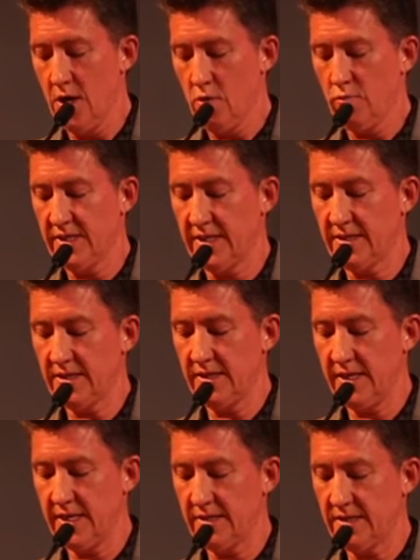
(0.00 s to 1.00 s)
resisting
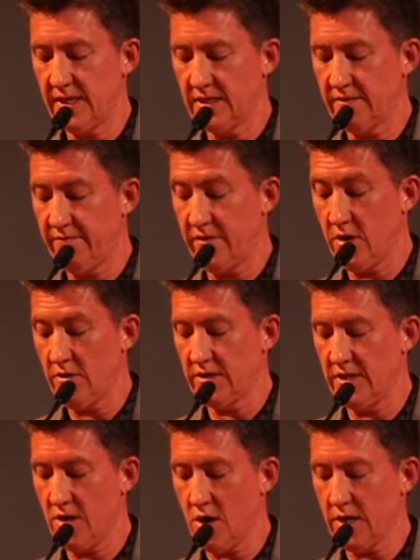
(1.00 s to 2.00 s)
the instinct to veer into
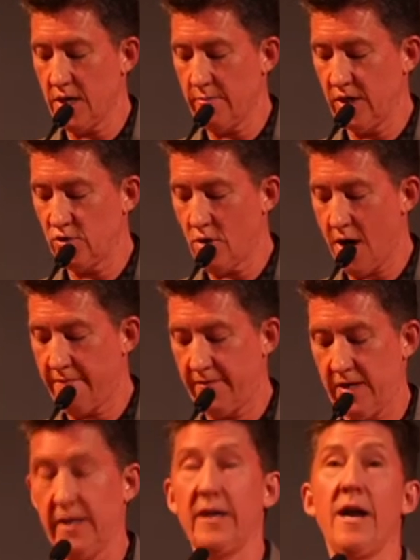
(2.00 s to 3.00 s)
the oncoming
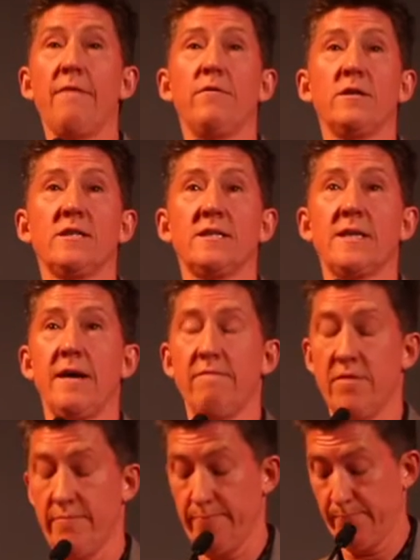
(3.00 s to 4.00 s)
traffic in an effort to save
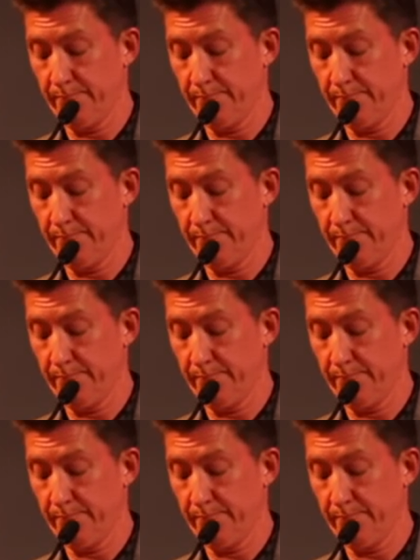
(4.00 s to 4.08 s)
them.